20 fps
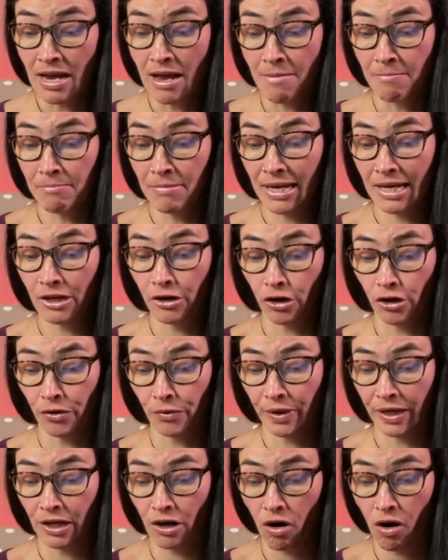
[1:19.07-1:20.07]
Ming
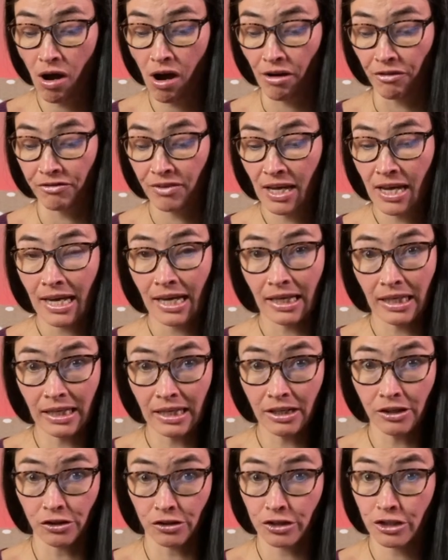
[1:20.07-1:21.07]
hurried off,
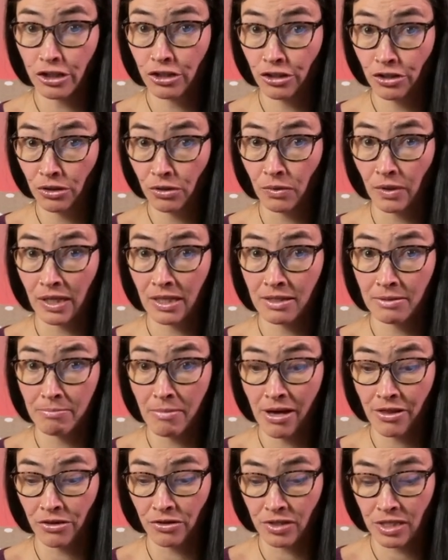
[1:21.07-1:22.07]
eager to do his
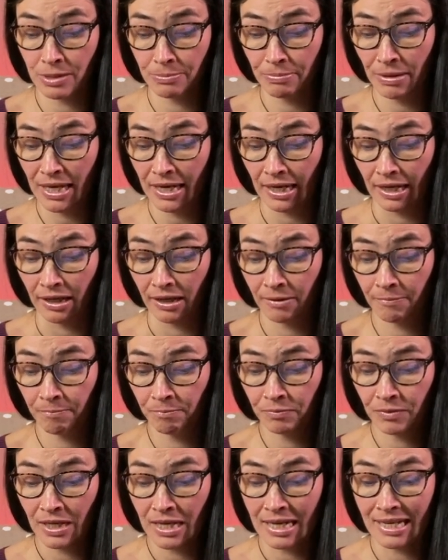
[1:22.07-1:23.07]
mother's bidding.
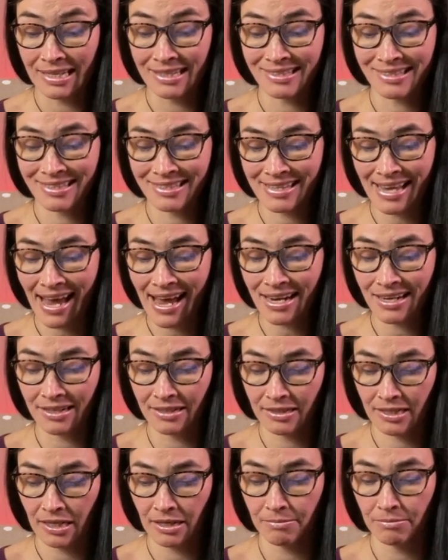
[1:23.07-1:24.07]
It saddened
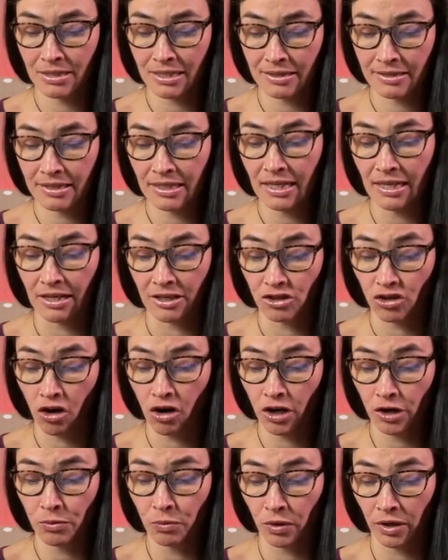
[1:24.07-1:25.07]
him to see his
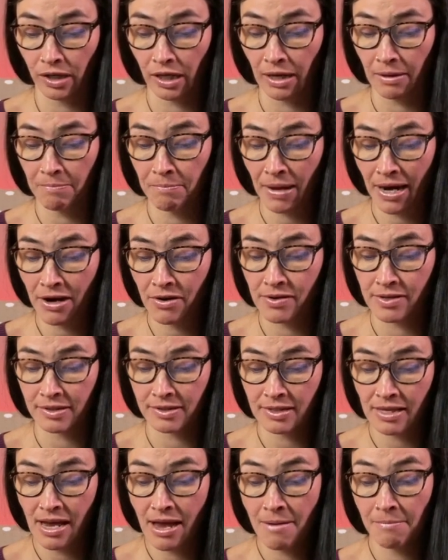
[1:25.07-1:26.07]
hard-working parents
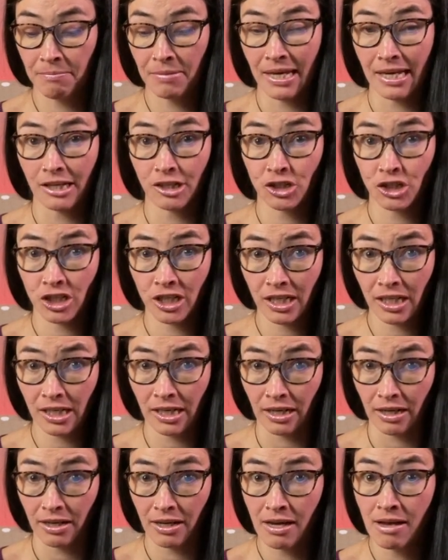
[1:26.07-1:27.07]
being
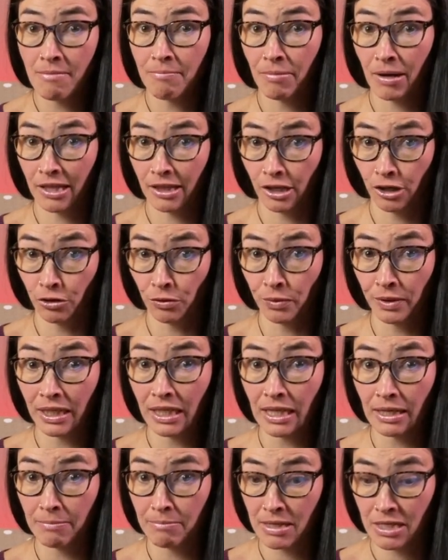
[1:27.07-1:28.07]
cheated by the
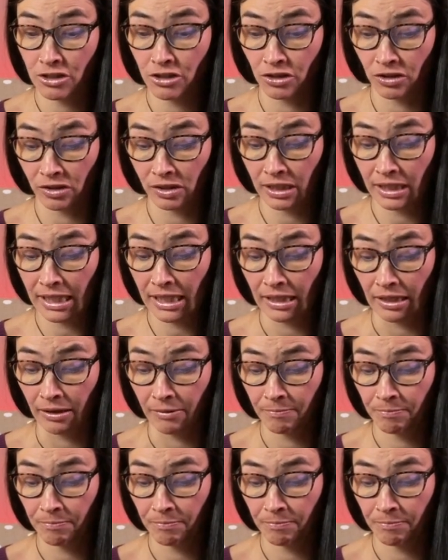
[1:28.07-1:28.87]
greedy Mr. Li.